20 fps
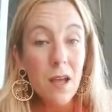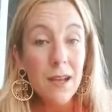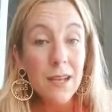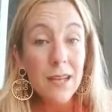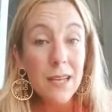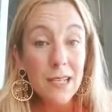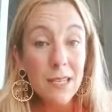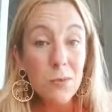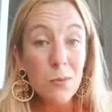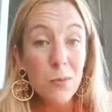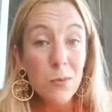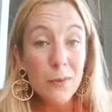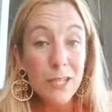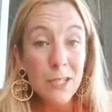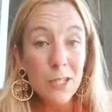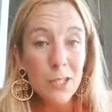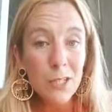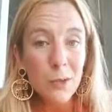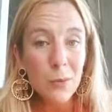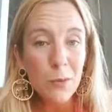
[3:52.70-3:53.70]
guess what we
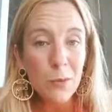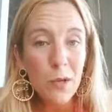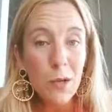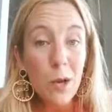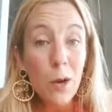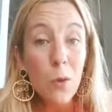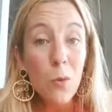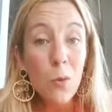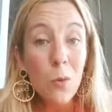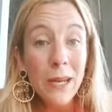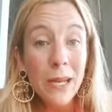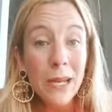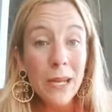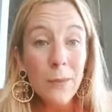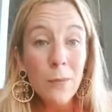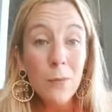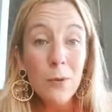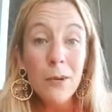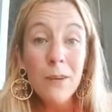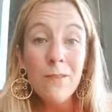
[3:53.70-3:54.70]
do?
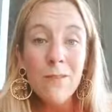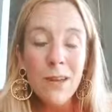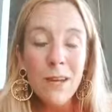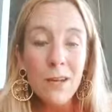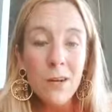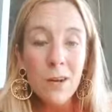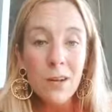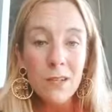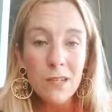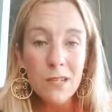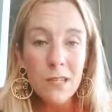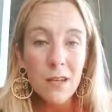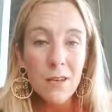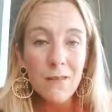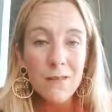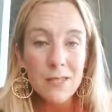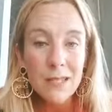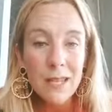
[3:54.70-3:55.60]
We prevent ourselves